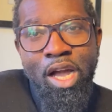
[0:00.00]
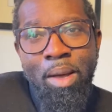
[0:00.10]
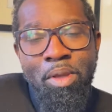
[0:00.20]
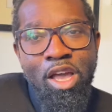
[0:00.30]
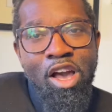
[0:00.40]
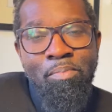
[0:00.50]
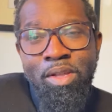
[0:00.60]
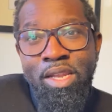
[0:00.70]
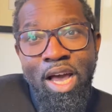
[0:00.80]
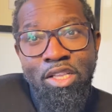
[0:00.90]
coming up, but
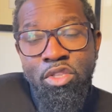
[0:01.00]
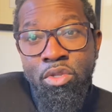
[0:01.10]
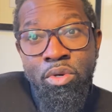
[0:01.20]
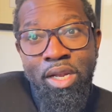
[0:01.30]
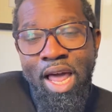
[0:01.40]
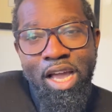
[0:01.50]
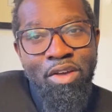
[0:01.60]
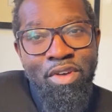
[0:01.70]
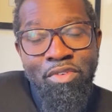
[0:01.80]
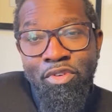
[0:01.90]
not due to lack
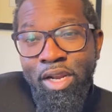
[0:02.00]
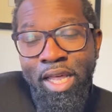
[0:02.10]
of effort.